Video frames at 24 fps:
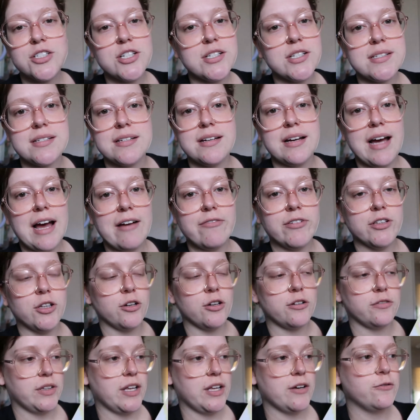just have a
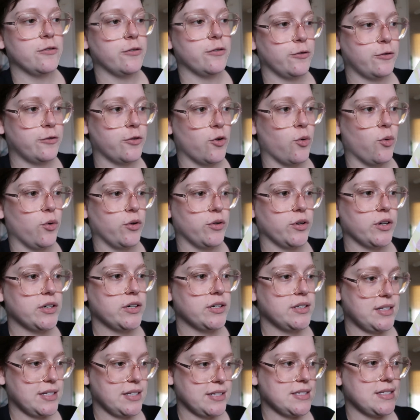lot of love for
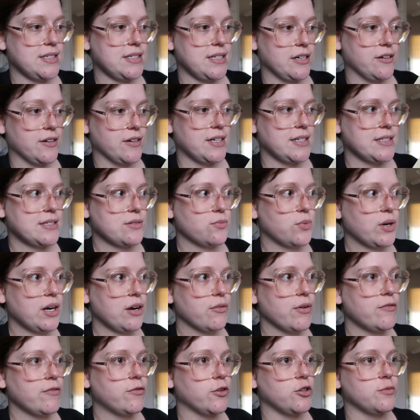this series. When I
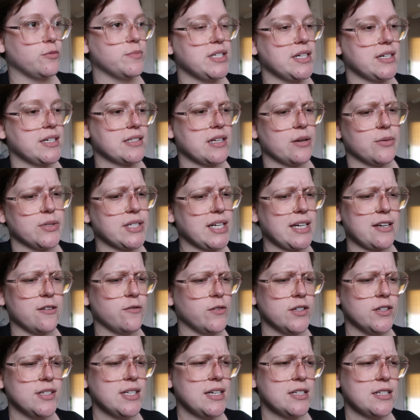read volume 6 I was like it
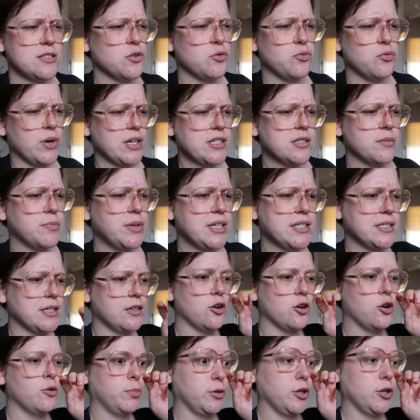feels like it's all recipes
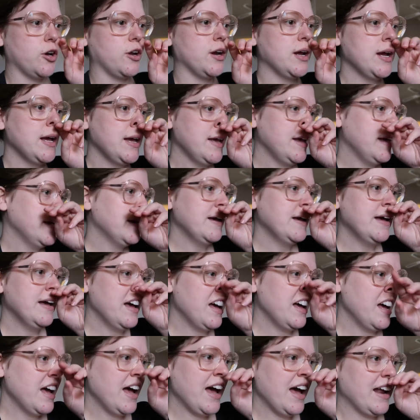and no plot
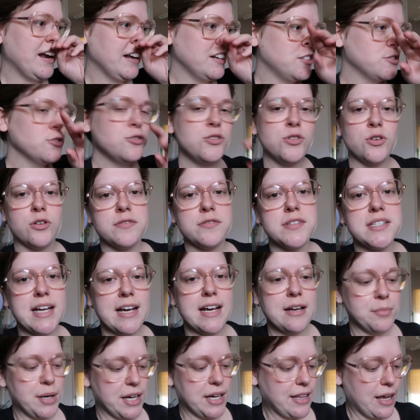and I do sort of
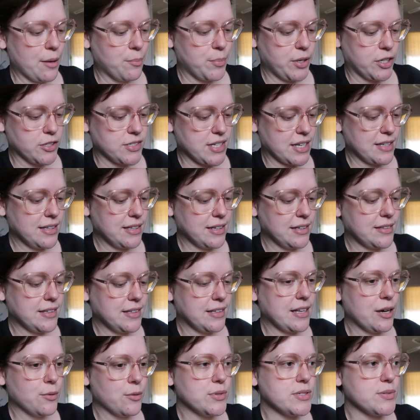stand by that because I think
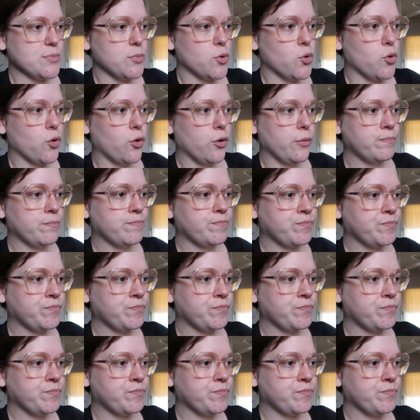that there was more